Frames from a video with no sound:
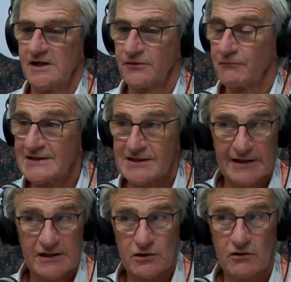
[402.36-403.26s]
The
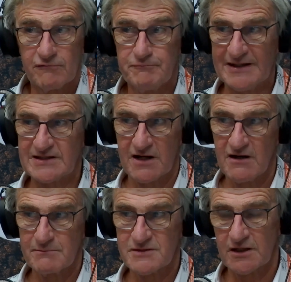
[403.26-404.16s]
retailing took off big
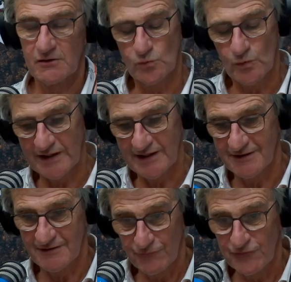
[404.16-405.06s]
time, so
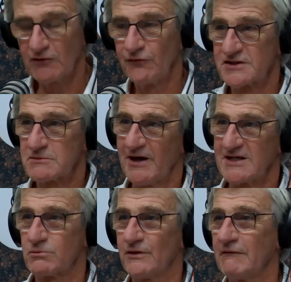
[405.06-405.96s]
we filled the
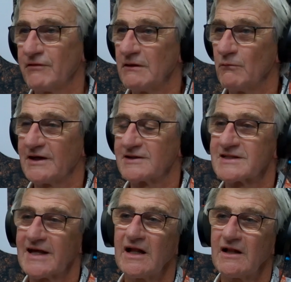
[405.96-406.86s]
space with everything we could
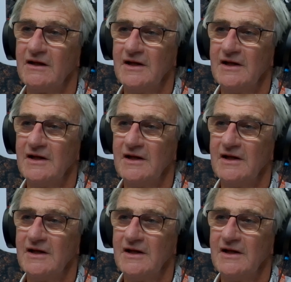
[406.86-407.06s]
sell.